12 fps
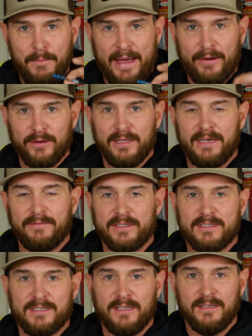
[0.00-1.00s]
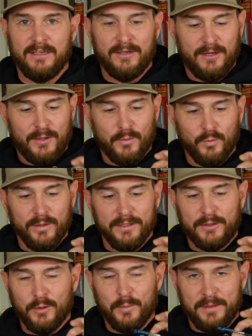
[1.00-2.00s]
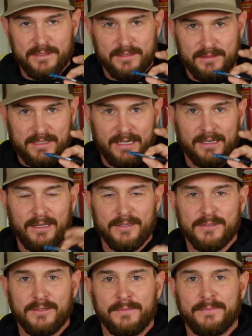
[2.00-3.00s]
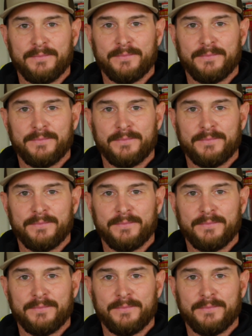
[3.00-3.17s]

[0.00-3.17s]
battery life extended, really cool piece of technology.